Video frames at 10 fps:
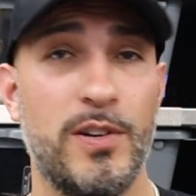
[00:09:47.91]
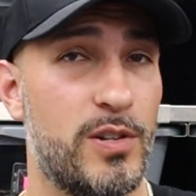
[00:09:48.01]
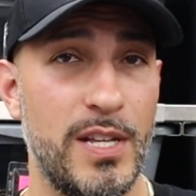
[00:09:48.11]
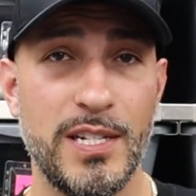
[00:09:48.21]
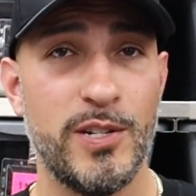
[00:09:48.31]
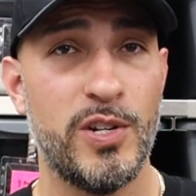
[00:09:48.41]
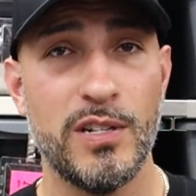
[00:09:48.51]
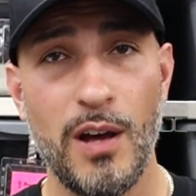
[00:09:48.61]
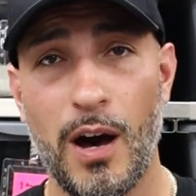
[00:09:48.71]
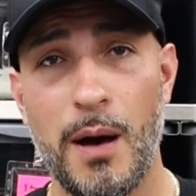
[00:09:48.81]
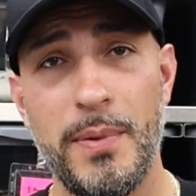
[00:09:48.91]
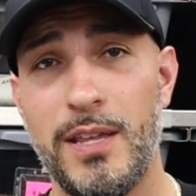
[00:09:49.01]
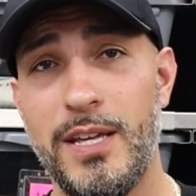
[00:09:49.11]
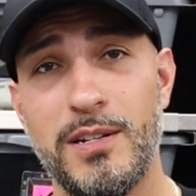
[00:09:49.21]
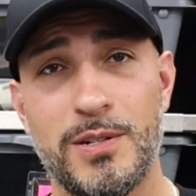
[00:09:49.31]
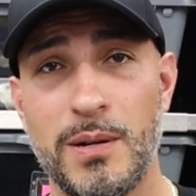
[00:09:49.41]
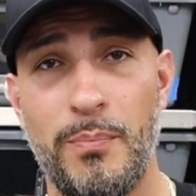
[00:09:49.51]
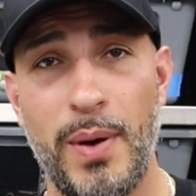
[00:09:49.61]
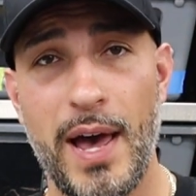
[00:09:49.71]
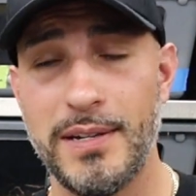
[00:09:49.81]
If this is just a hobby and these are some
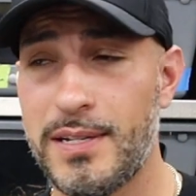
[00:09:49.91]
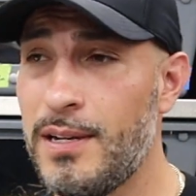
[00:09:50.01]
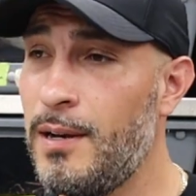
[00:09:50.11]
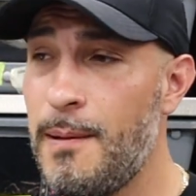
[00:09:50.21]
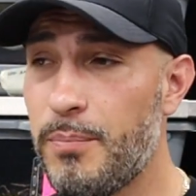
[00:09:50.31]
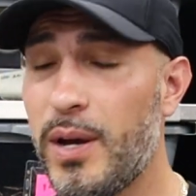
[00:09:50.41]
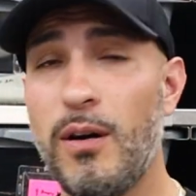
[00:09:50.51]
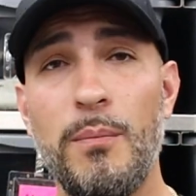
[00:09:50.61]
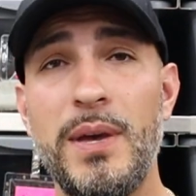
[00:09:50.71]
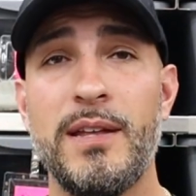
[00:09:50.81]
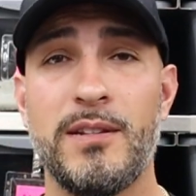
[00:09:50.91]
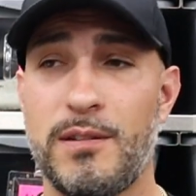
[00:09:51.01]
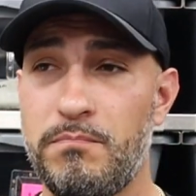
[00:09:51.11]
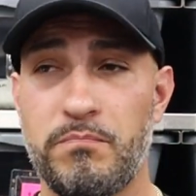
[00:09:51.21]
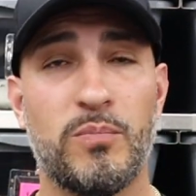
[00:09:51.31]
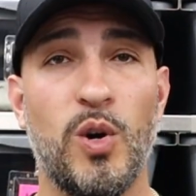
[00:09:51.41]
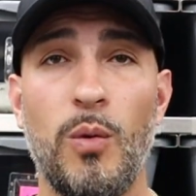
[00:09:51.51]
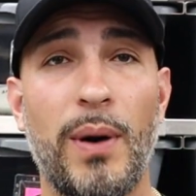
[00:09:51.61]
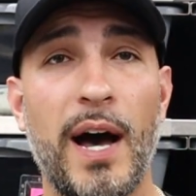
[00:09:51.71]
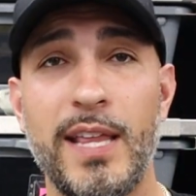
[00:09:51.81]
pets, by all means, go
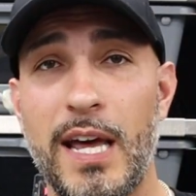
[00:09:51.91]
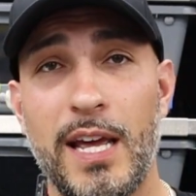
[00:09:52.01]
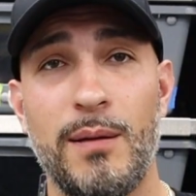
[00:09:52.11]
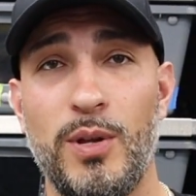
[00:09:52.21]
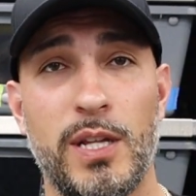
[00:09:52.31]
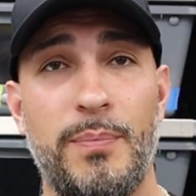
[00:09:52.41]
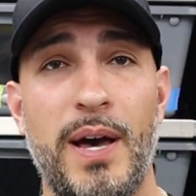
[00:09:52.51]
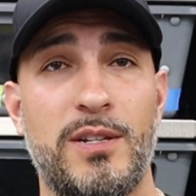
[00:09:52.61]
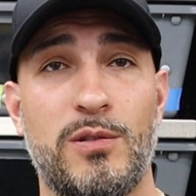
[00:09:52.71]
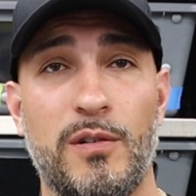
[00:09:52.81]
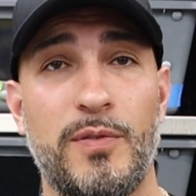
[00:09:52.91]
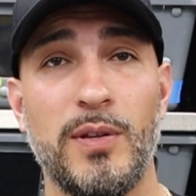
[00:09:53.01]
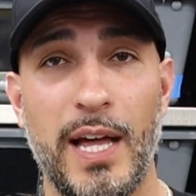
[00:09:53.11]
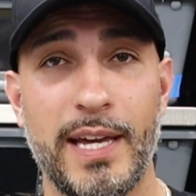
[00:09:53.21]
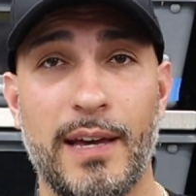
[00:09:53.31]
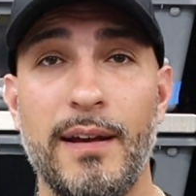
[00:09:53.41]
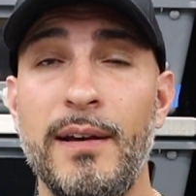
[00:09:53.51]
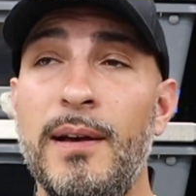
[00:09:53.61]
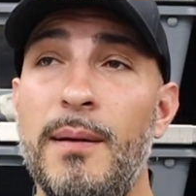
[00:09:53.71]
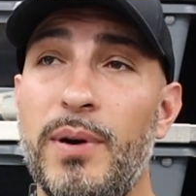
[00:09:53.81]
buy that animal in the pet store if you like it.
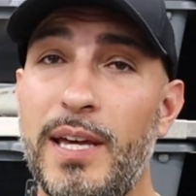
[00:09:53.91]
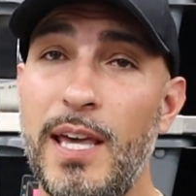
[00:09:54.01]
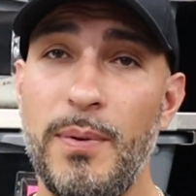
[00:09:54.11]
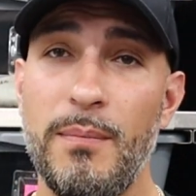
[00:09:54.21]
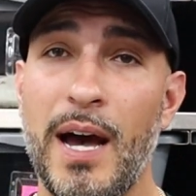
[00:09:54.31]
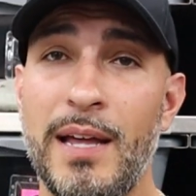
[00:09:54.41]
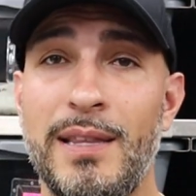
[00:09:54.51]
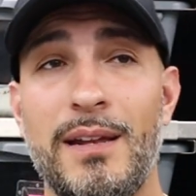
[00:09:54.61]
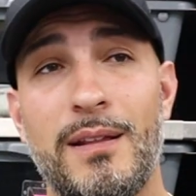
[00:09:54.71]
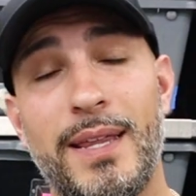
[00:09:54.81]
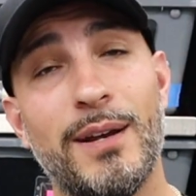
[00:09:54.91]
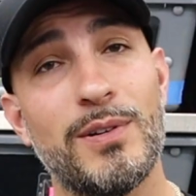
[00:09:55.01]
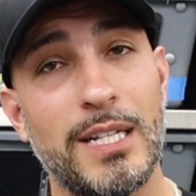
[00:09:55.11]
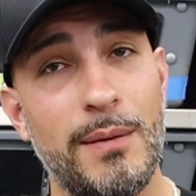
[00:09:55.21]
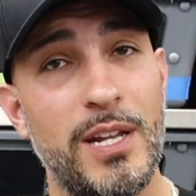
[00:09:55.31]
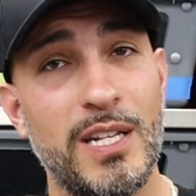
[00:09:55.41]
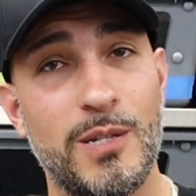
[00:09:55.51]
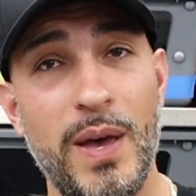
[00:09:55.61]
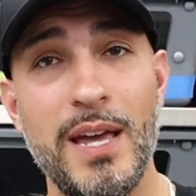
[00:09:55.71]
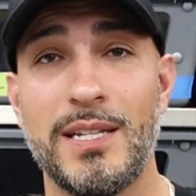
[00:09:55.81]
But keep in mind that there's limited
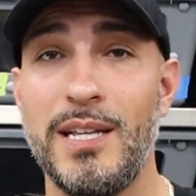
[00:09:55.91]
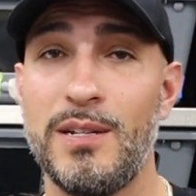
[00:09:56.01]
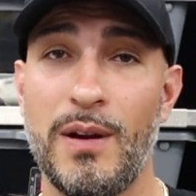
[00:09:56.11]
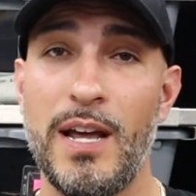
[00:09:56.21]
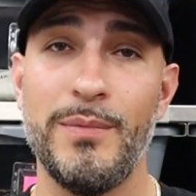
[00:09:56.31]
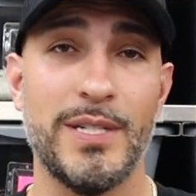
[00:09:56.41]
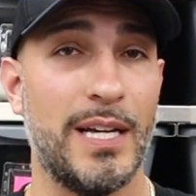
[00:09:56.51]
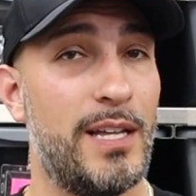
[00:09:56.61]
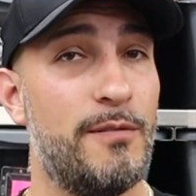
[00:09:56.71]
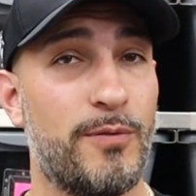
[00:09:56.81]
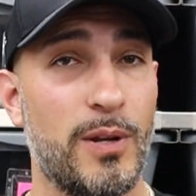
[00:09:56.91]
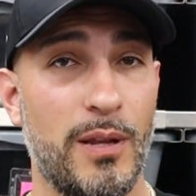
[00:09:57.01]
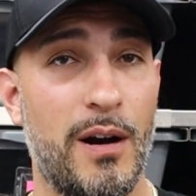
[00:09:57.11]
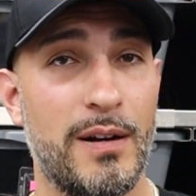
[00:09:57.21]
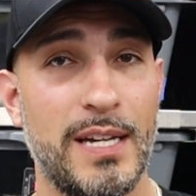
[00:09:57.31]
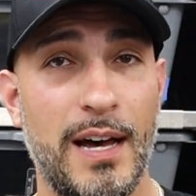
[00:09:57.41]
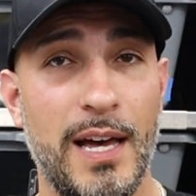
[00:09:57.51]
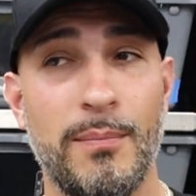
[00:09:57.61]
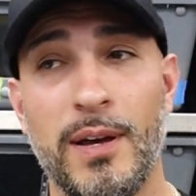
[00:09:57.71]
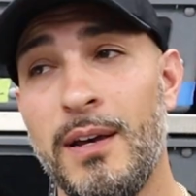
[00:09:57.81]
space. These are animals, they live for a long
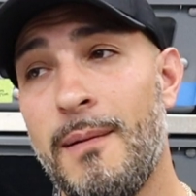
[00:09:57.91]
time.